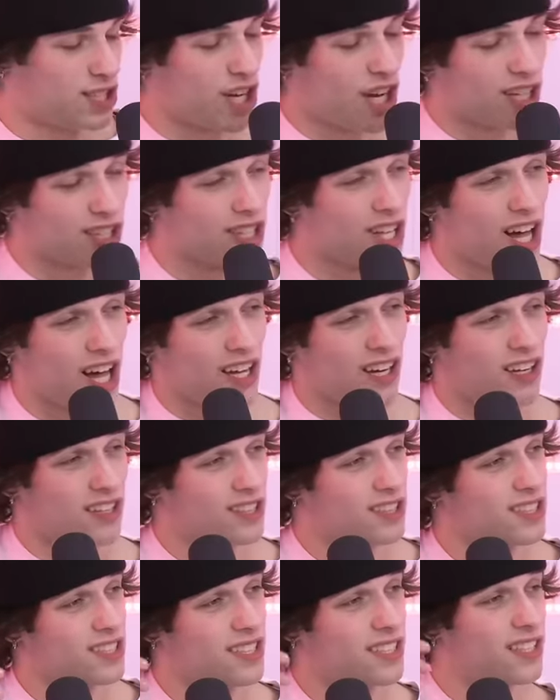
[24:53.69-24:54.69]
Not a lot,
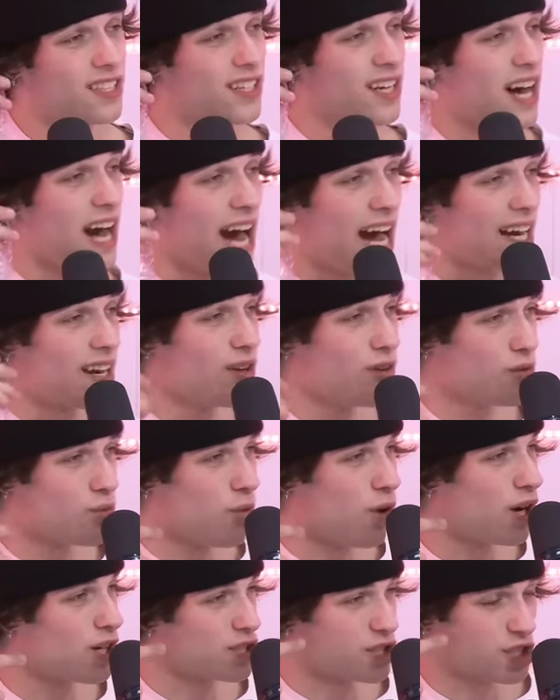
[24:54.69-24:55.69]
honestly. I don't
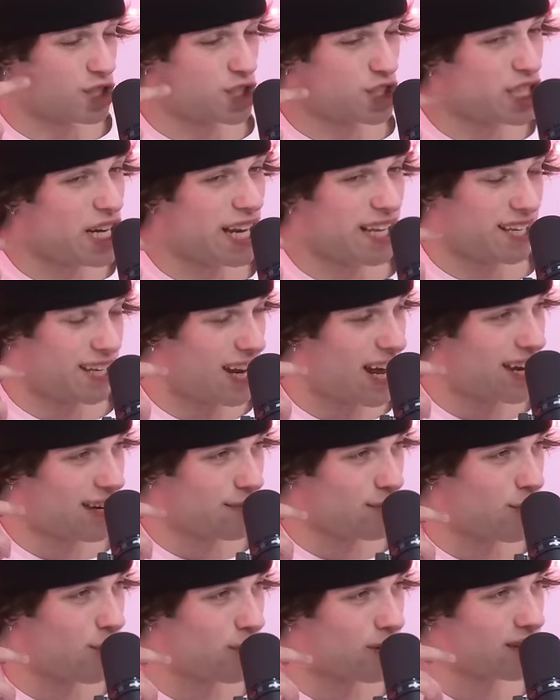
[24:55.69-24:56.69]
watch shit
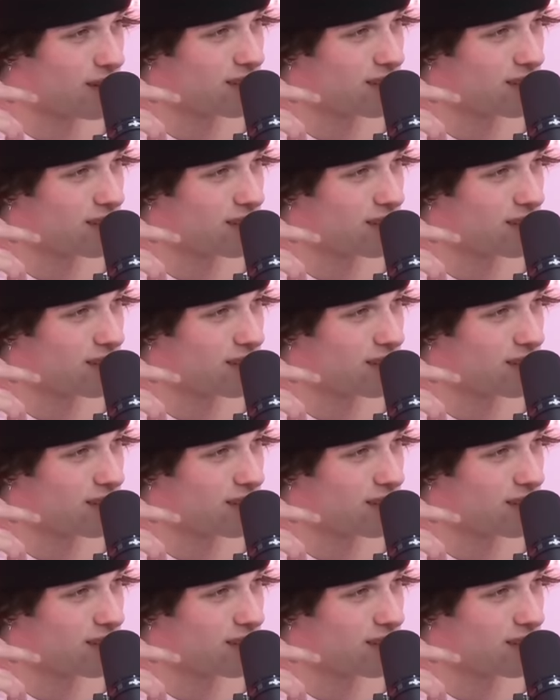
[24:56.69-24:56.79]
anymore.